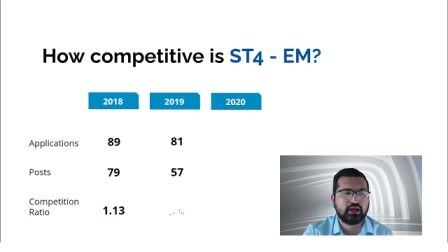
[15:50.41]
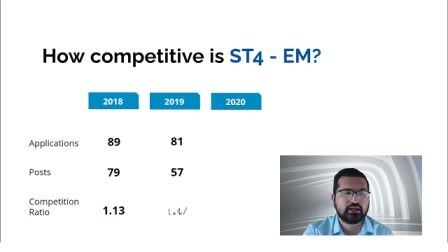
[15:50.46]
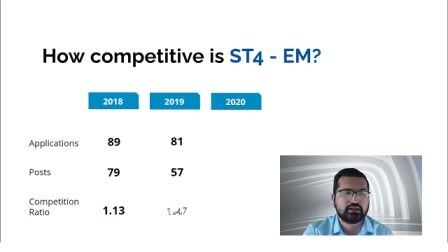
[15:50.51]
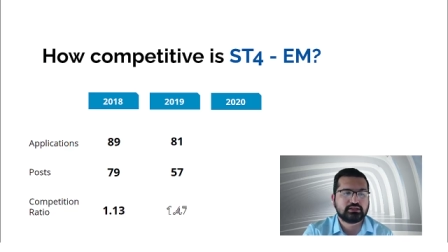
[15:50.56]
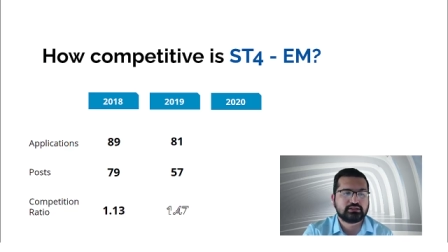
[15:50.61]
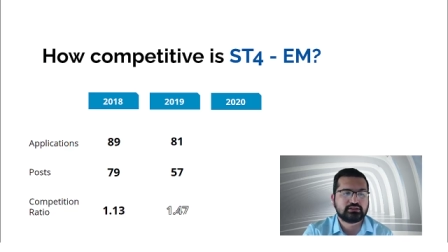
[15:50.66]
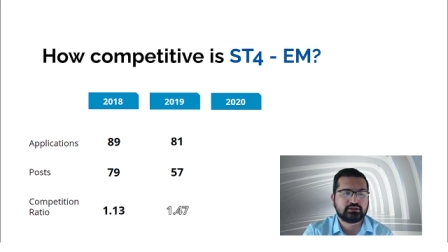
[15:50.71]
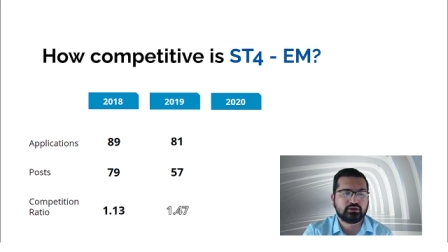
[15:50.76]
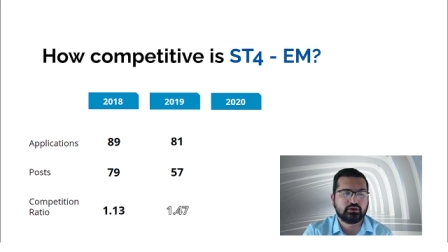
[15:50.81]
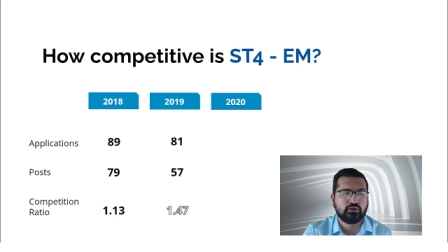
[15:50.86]

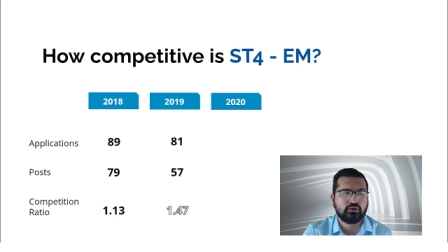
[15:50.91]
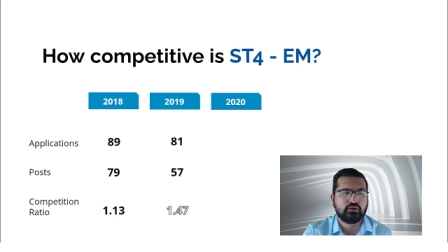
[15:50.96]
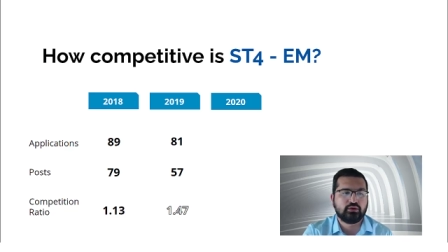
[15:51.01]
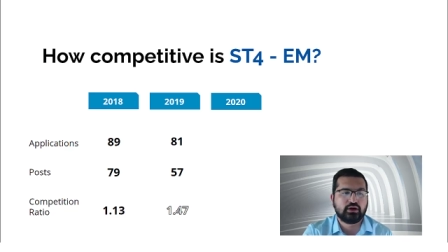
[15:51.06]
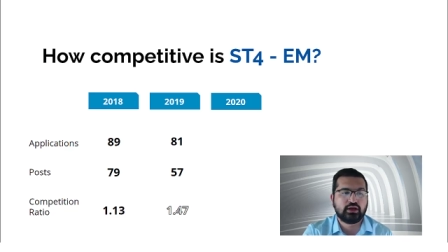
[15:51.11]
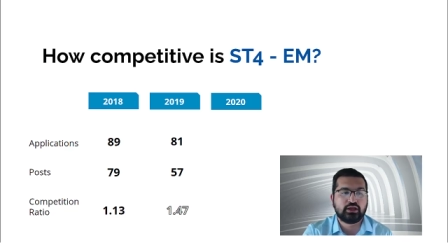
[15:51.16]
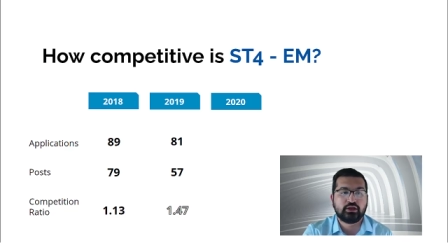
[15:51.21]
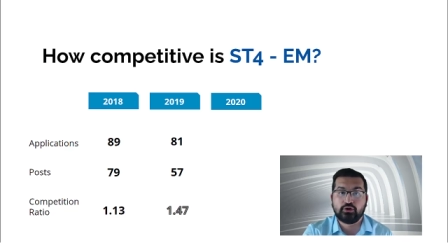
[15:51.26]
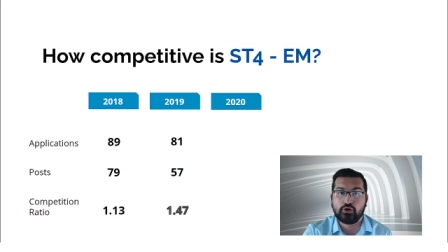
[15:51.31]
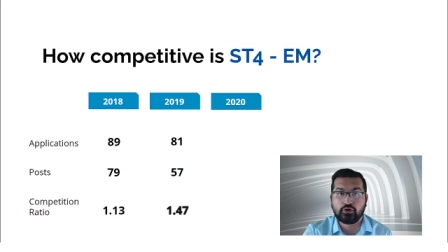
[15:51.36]
so
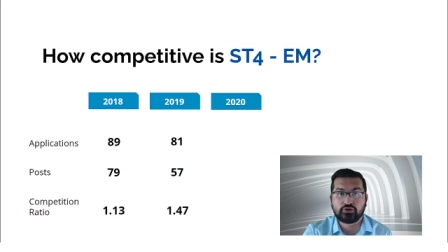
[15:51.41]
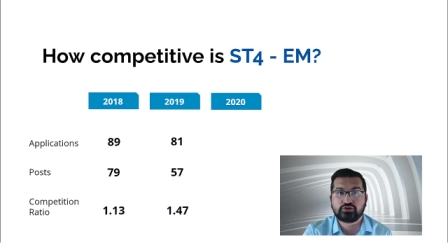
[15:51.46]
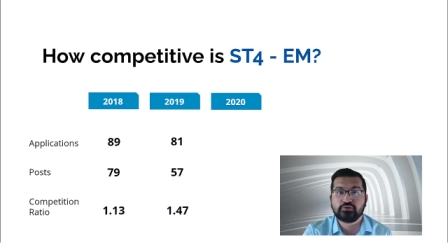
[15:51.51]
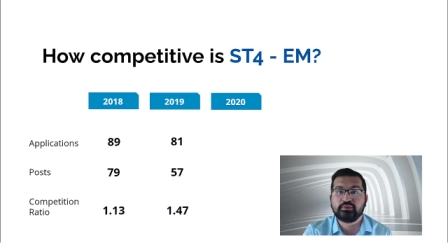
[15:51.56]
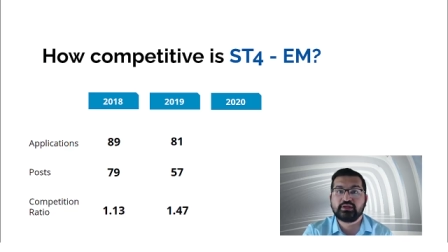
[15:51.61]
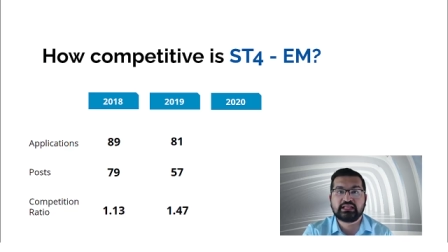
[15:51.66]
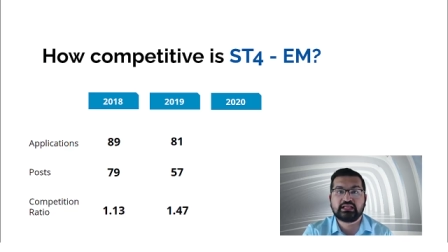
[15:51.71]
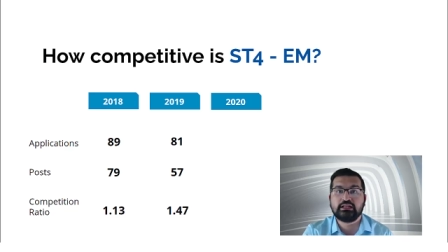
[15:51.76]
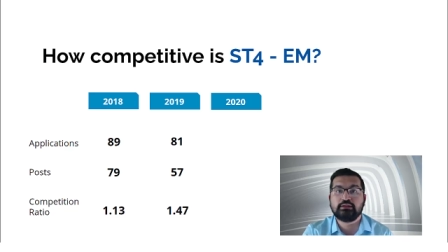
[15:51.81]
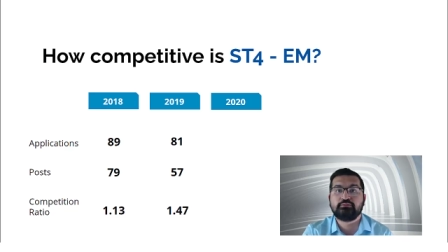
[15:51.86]
you're
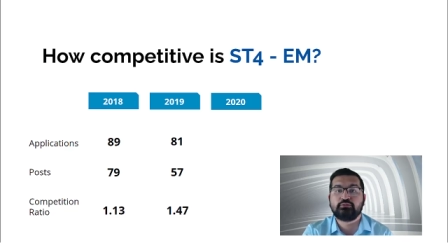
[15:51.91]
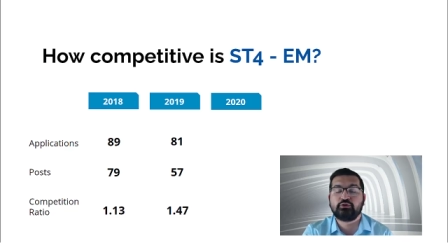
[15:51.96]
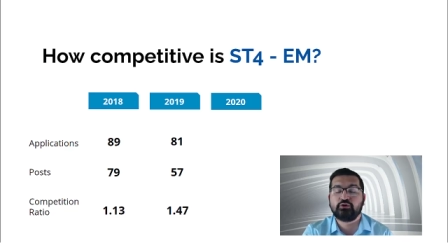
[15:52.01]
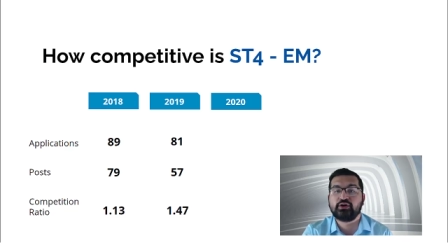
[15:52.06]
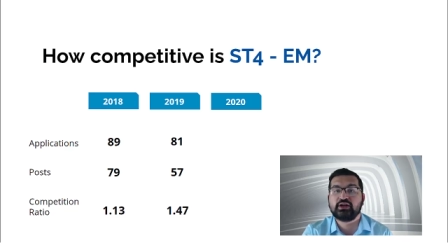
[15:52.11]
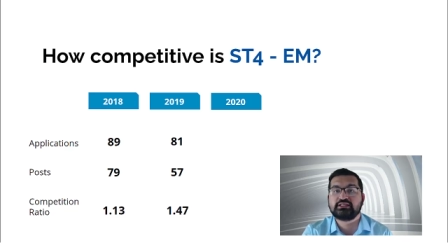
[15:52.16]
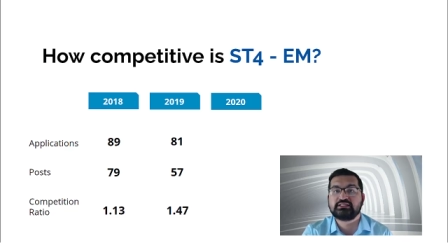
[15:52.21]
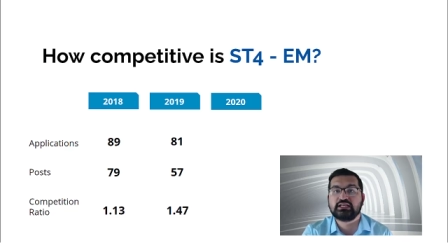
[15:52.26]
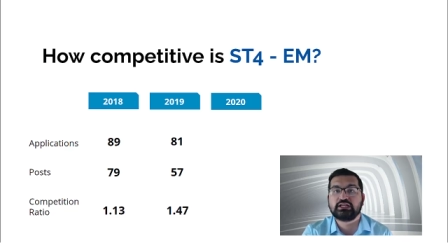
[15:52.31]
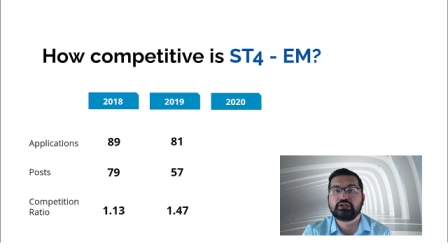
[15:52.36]
automatically
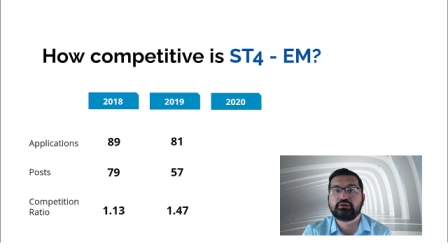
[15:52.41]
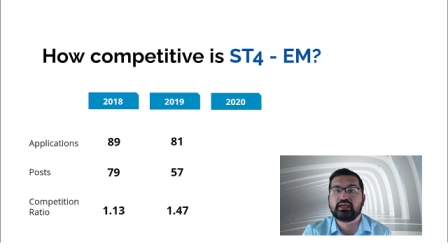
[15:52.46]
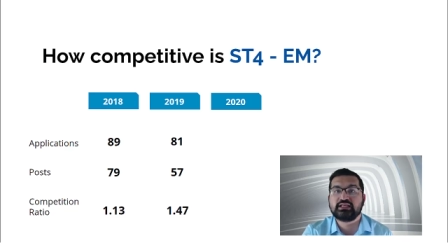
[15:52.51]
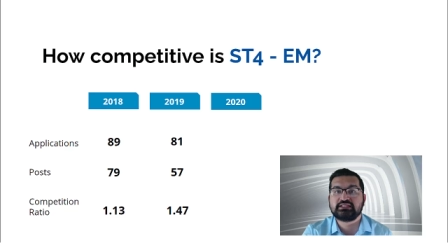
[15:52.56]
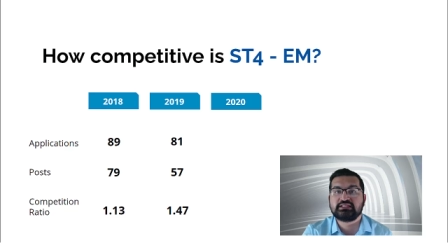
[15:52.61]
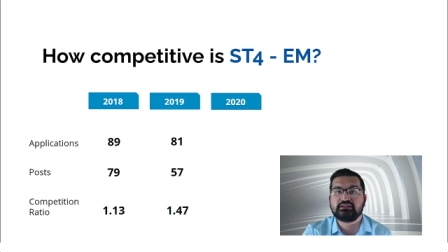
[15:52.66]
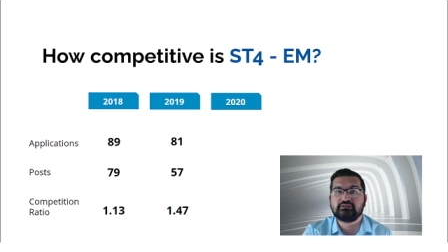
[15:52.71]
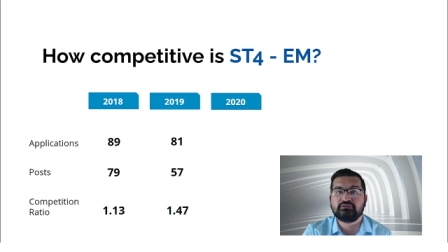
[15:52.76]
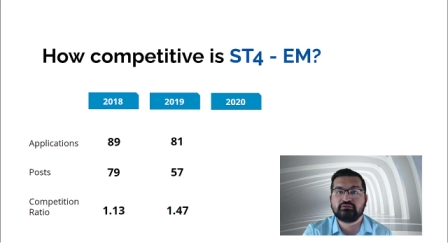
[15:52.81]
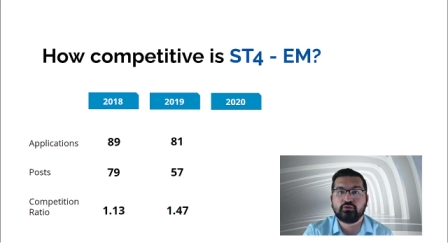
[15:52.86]
progressing to
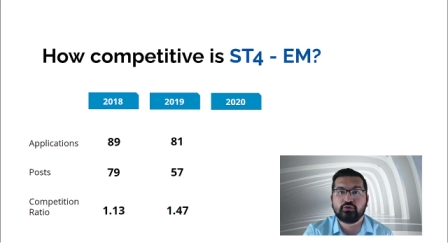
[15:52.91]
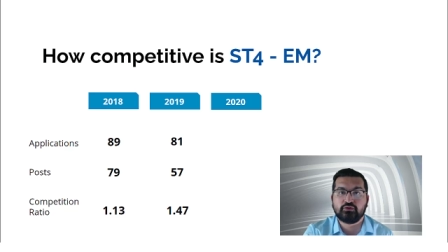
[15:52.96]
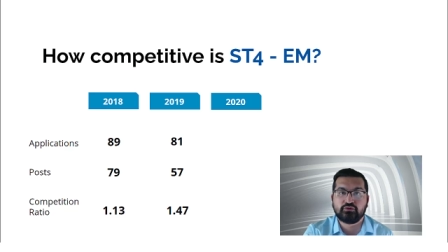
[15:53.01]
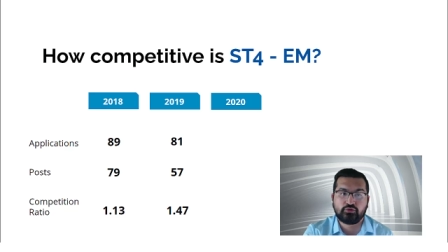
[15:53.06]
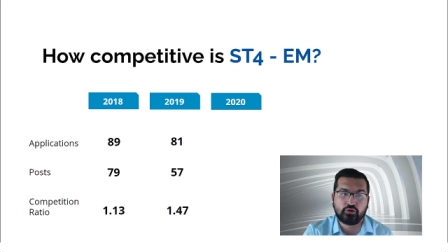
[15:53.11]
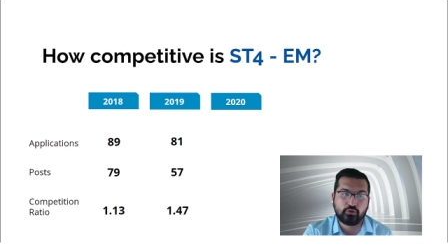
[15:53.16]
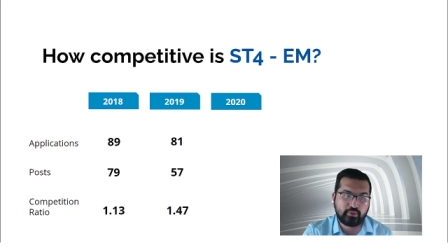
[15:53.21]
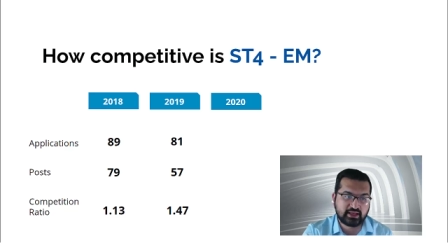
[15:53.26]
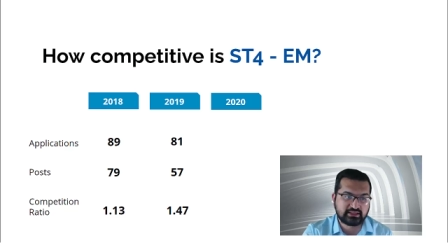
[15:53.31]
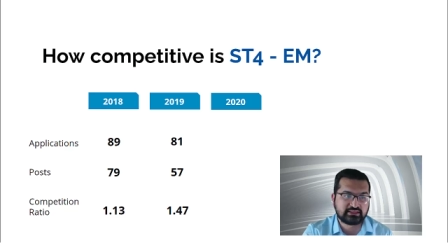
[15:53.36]
ST4
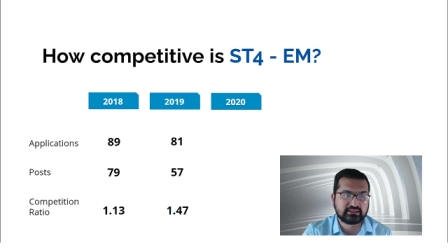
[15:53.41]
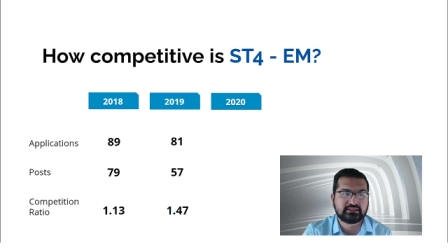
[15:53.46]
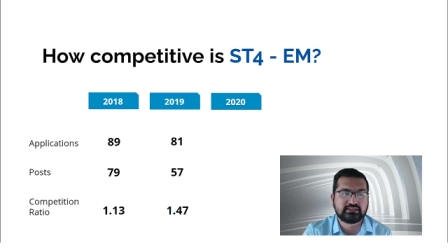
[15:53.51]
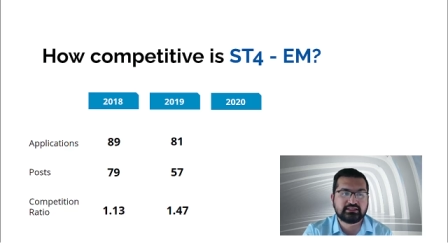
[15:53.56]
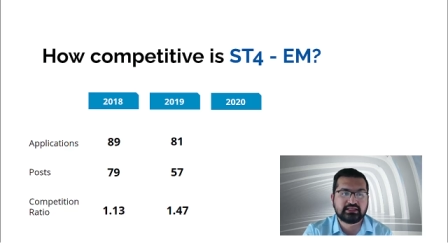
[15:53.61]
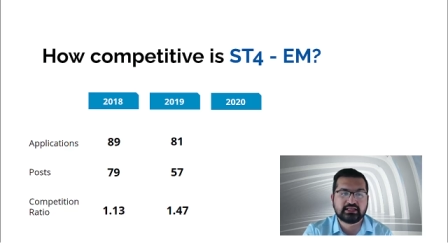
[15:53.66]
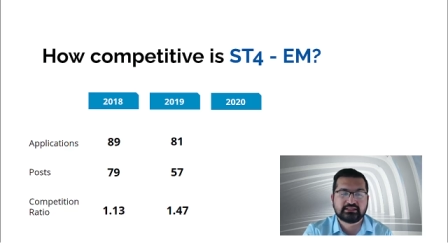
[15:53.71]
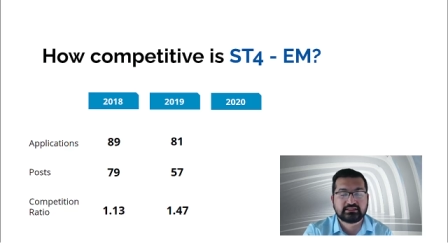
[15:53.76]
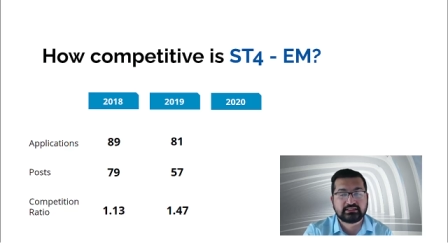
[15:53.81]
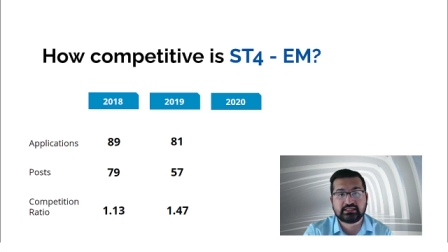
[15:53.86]
from
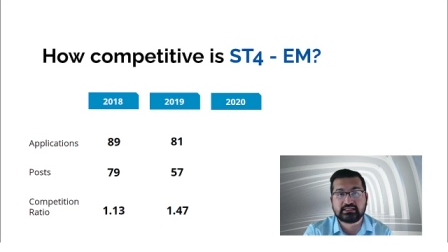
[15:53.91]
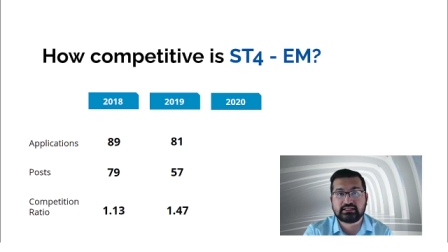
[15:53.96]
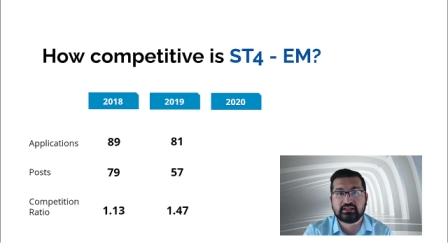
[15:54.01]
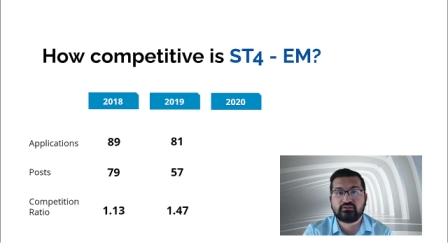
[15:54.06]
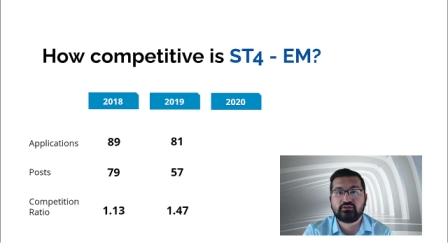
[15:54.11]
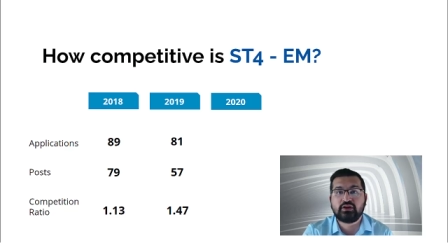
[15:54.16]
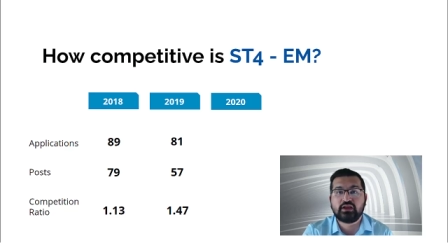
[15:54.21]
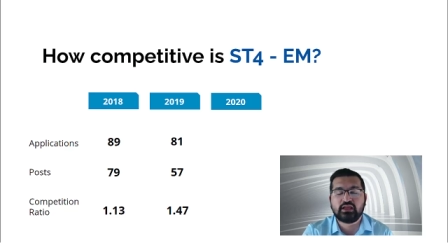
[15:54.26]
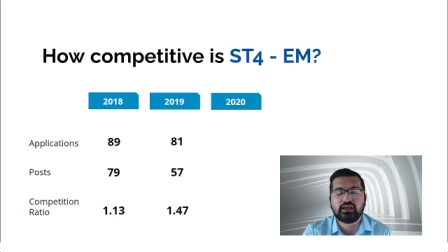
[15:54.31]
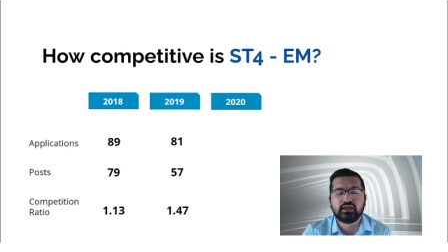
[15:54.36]
ACCS
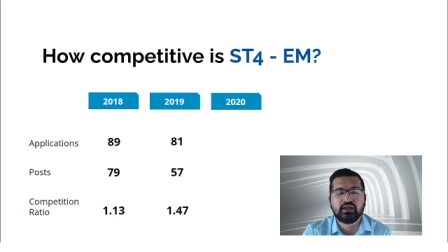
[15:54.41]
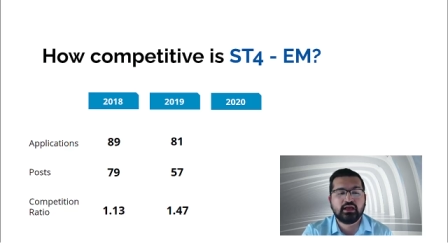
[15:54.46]
CT3